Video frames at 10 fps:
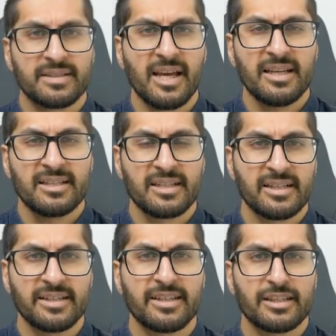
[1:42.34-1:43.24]

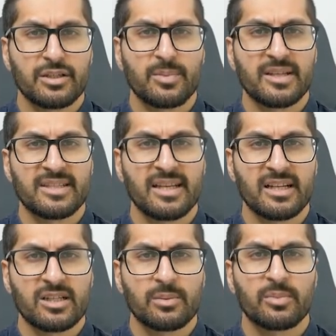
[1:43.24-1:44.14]
Data needs to be
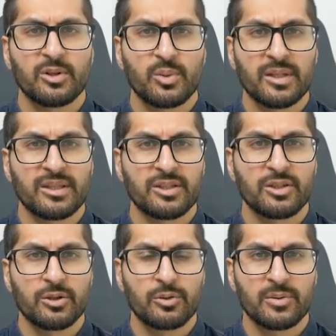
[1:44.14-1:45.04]
synced between the
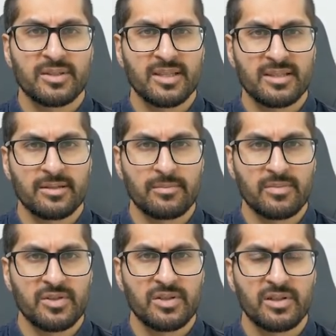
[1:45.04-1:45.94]
two
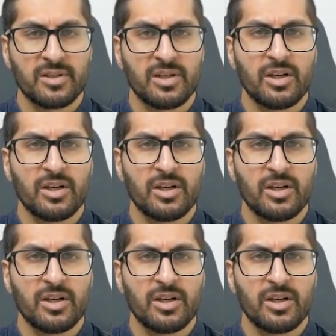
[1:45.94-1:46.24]
systems.